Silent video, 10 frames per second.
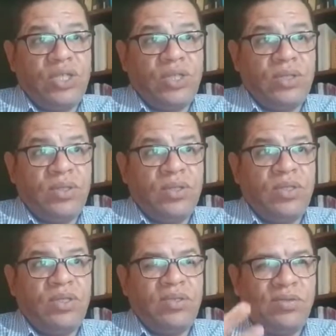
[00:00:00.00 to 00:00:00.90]
This is,
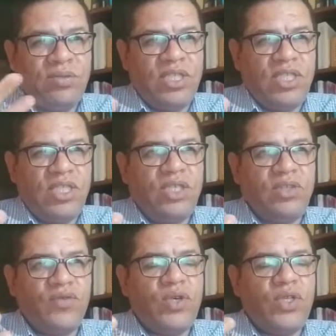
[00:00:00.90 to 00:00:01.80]
of course, according
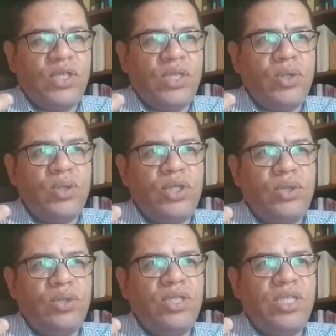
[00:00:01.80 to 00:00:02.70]
to dissonance
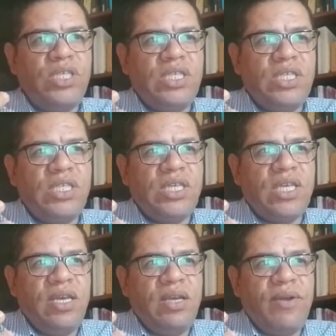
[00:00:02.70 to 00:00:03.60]
theory of
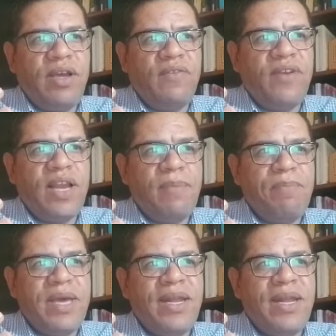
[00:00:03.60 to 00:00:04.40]
Plattner in 1960.